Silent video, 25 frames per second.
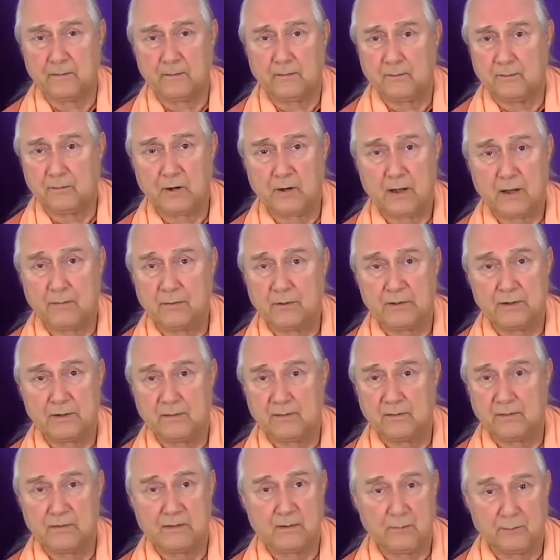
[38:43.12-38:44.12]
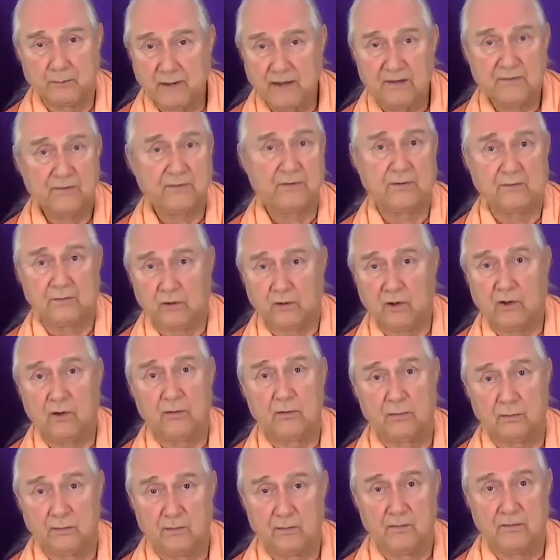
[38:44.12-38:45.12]
probably the best of all
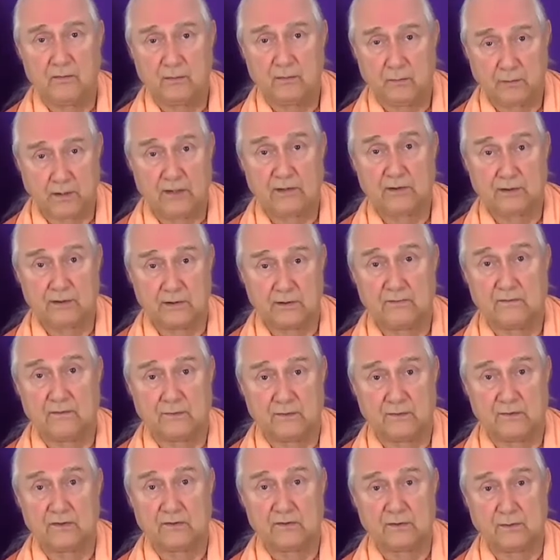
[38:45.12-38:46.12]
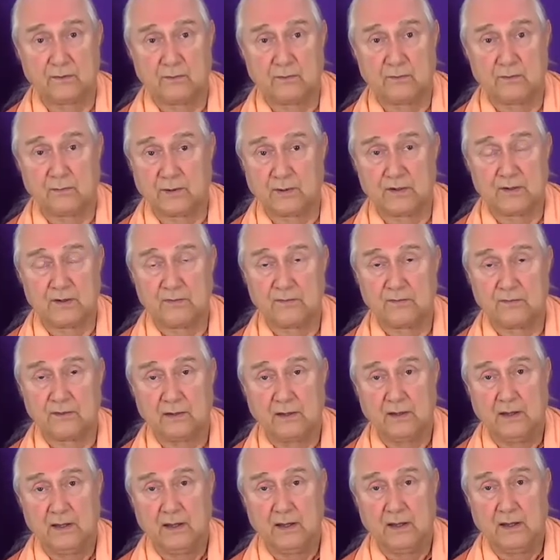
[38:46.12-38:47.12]
relative systems, because
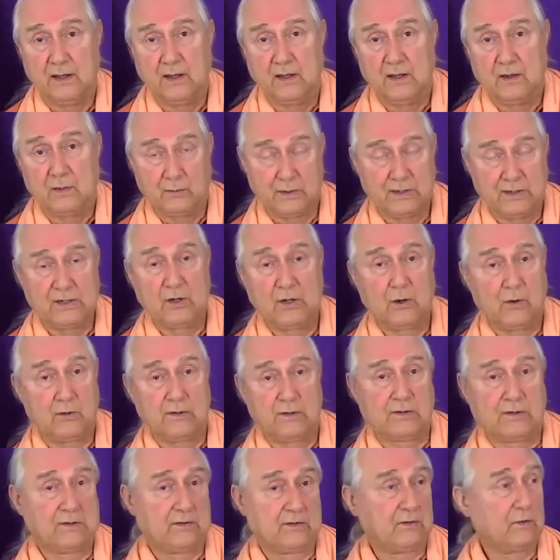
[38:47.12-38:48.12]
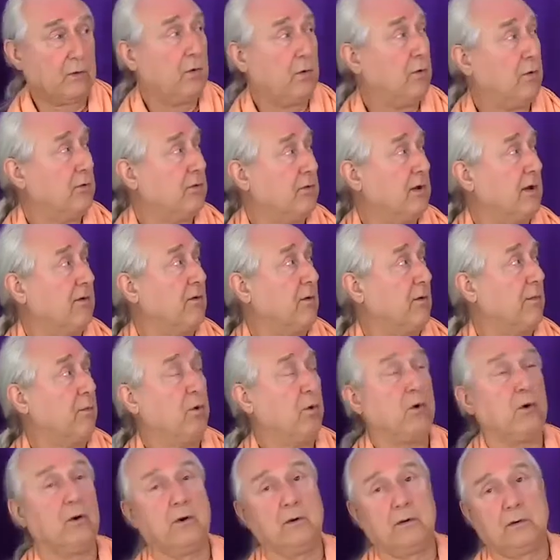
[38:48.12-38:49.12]
we know that the soul's never
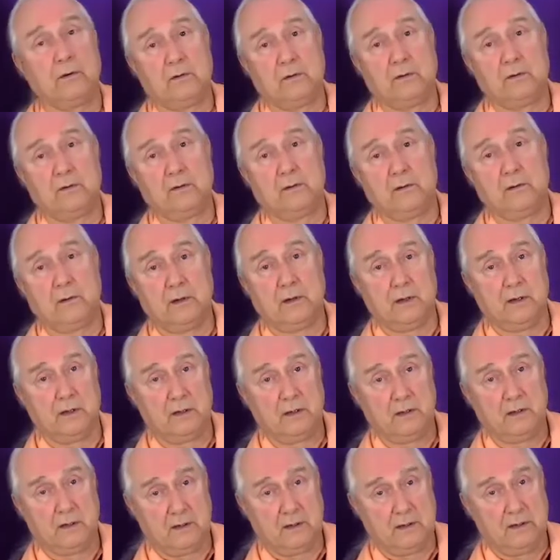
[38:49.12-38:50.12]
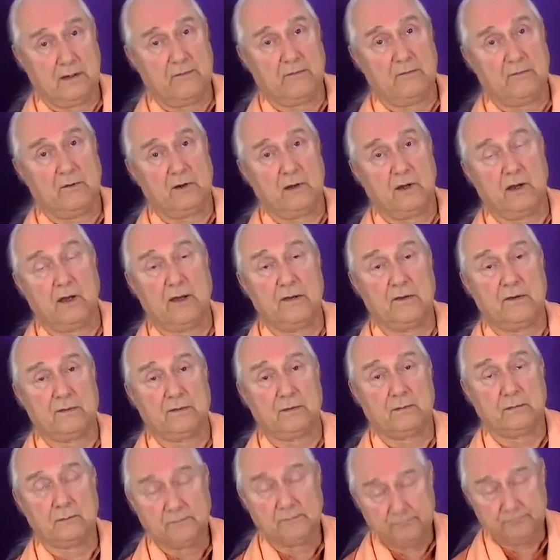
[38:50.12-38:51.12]
born and never dies.
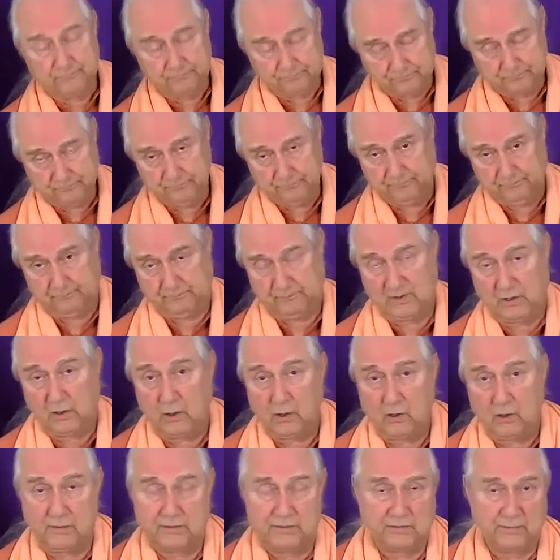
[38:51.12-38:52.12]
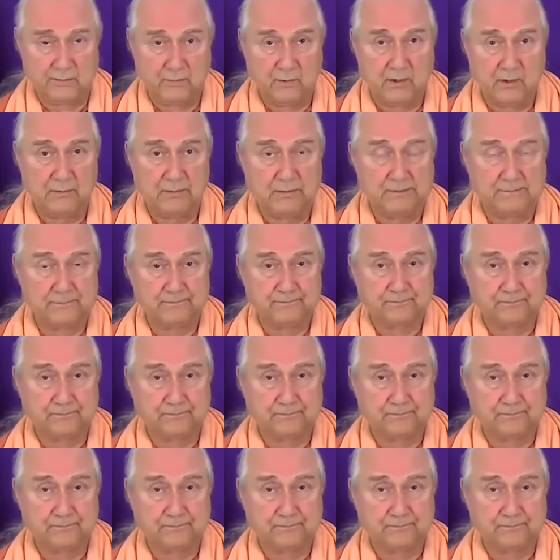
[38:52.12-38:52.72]
All is Brahman.